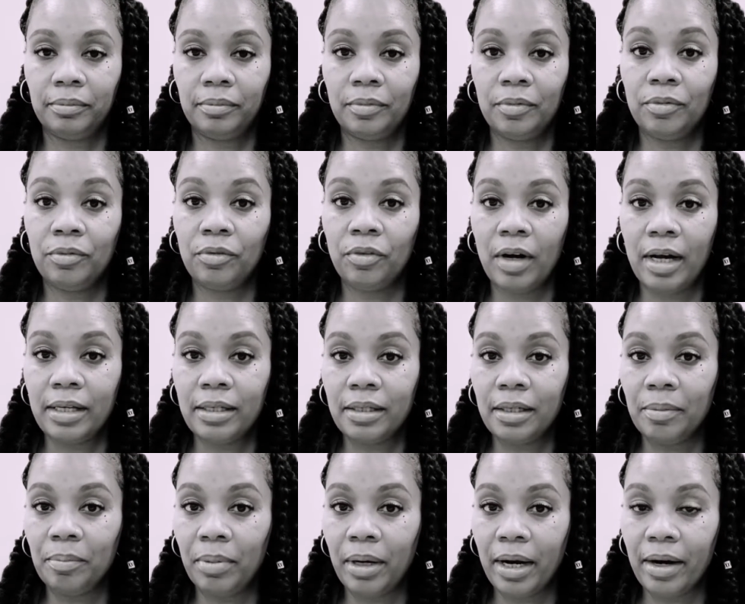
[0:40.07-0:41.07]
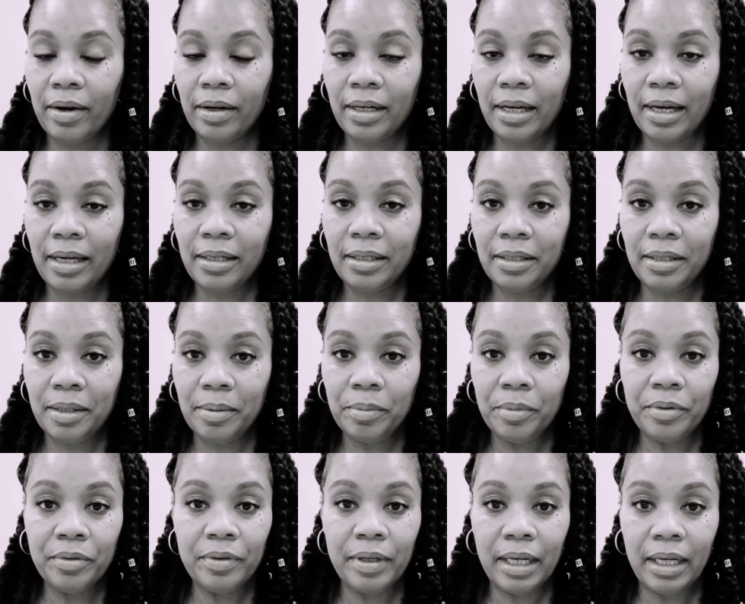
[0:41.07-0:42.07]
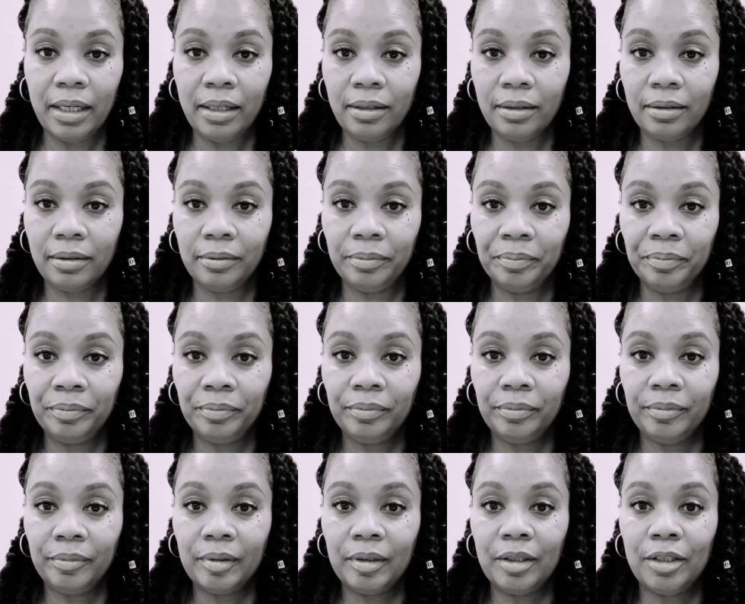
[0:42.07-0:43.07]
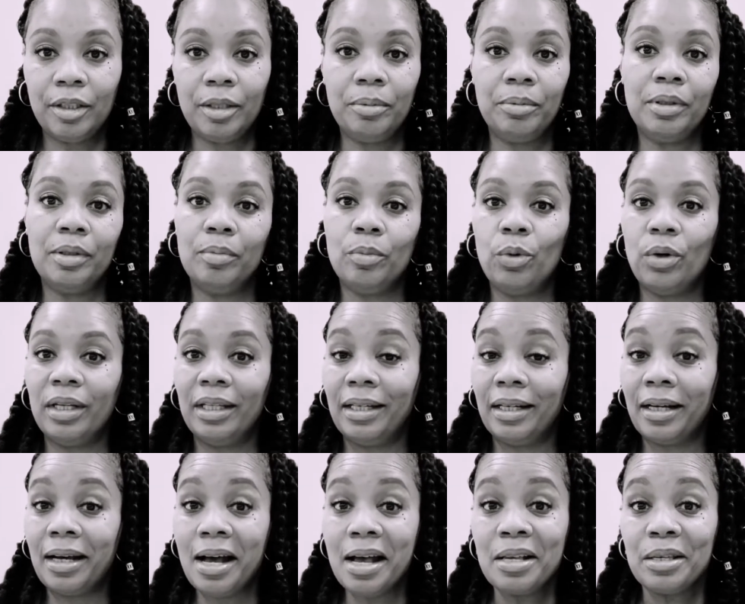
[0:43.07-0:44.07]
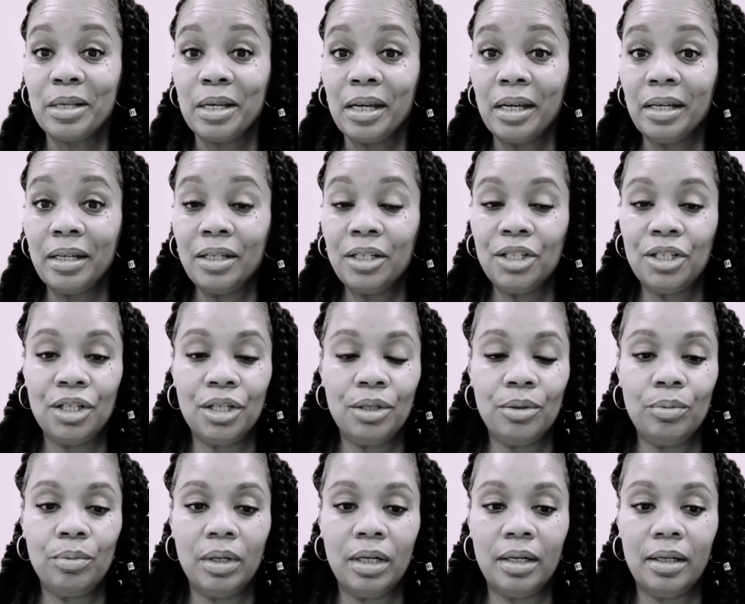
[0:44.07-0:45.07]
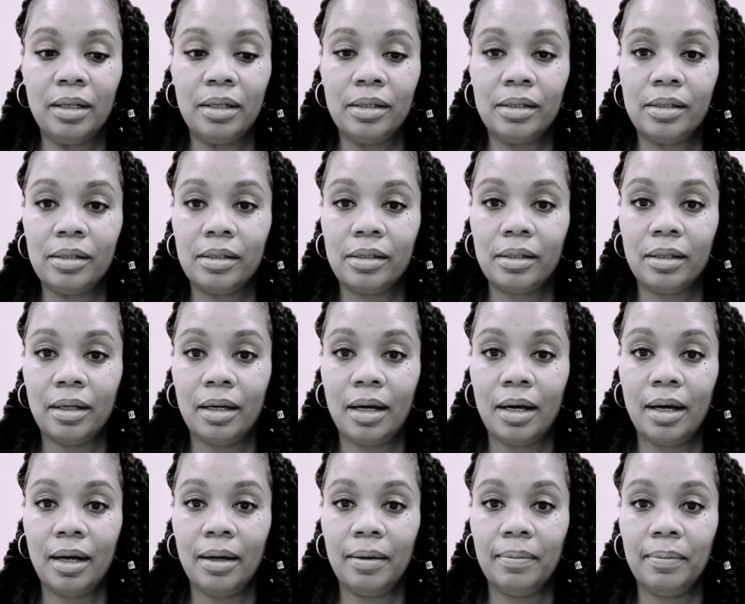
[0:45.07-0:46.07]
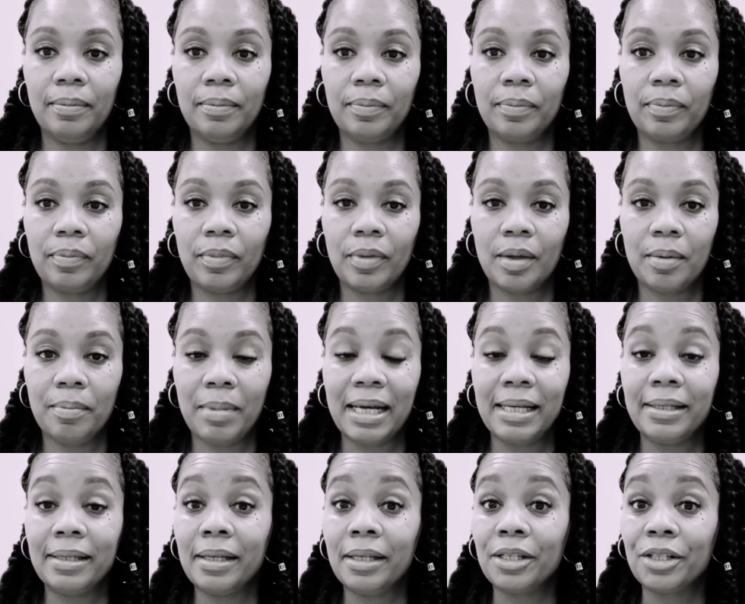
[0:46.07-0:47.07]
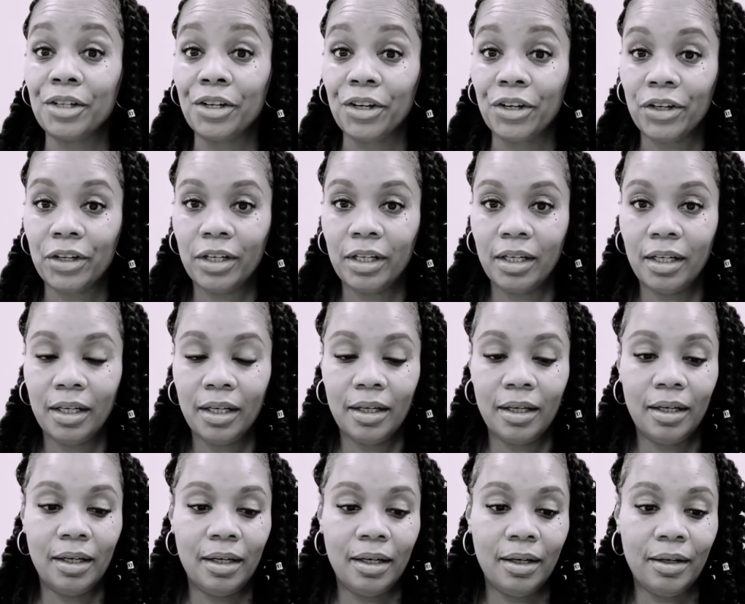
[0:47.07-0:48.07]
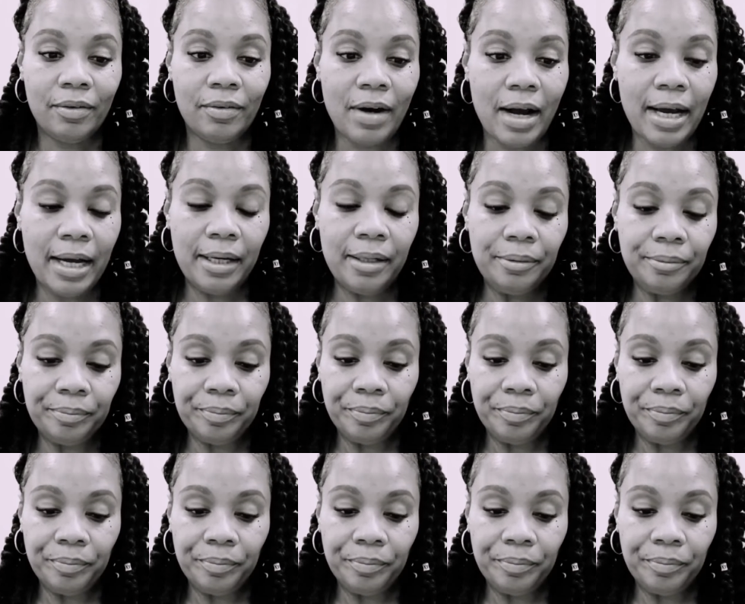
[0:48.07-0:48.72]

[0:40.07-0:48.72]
Rest in paradise, Demery. She was more than a cousin. She was my sister, right?